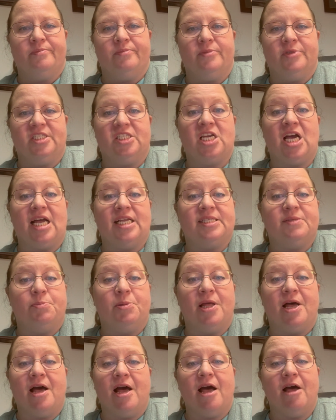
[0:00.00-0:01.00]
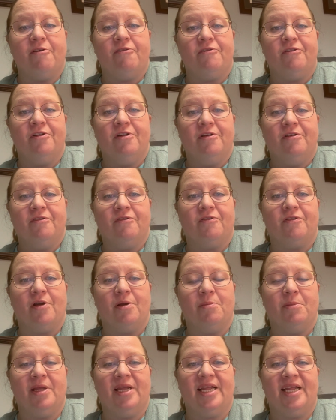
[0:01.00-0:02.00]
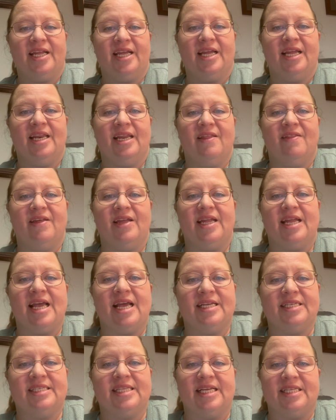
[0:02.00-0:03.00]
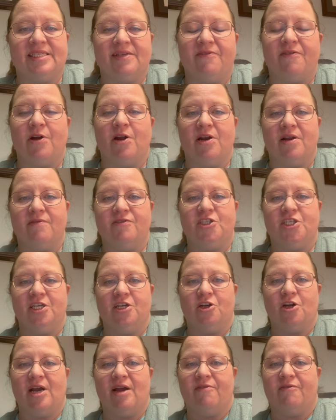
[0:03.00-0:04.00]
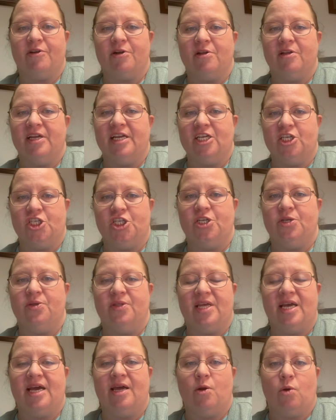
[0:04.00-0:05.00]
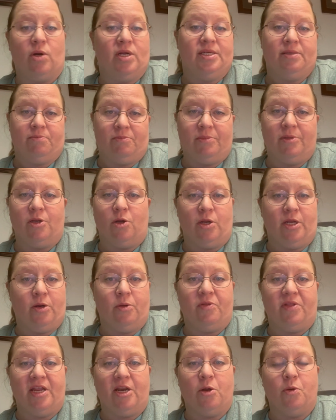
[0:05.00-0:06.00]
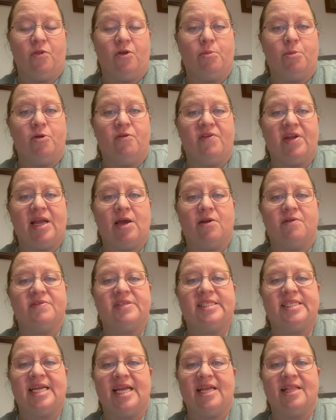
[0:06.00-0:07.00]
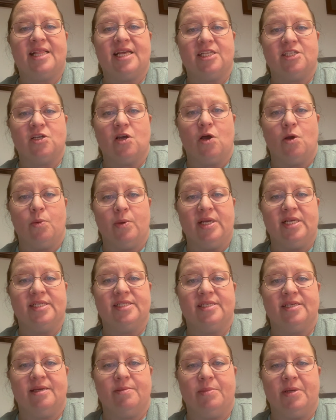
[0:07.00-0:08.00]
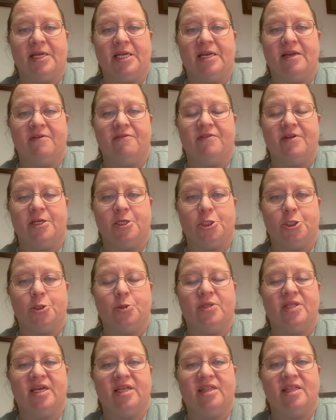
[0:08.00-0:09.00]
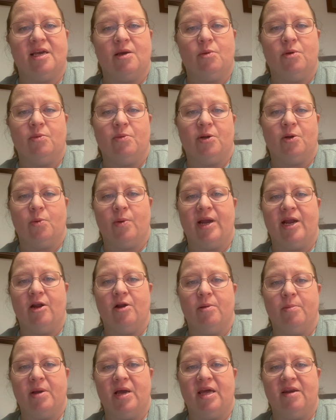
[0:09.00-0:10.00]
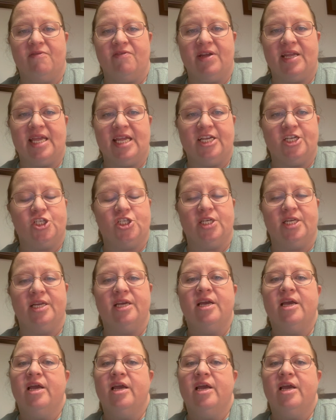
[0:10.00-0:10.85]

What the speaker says: Scotts Bluff from Lincoln, then yes, that's a far enough geographical issue they know they're moving out of state. That's always a big enough issue that would require a modification